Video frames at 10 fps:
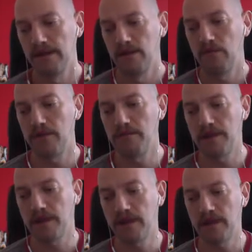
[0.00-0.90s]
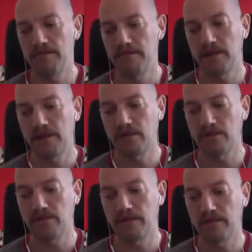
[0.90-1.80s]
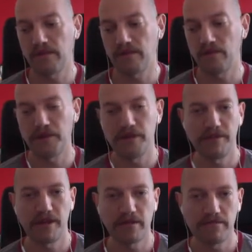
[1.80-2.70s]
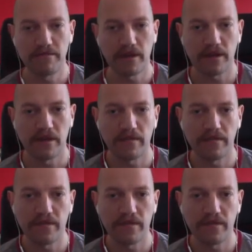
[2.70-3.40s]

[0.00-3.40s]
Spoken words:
what you might term a sort of lyrical humanism, a kind of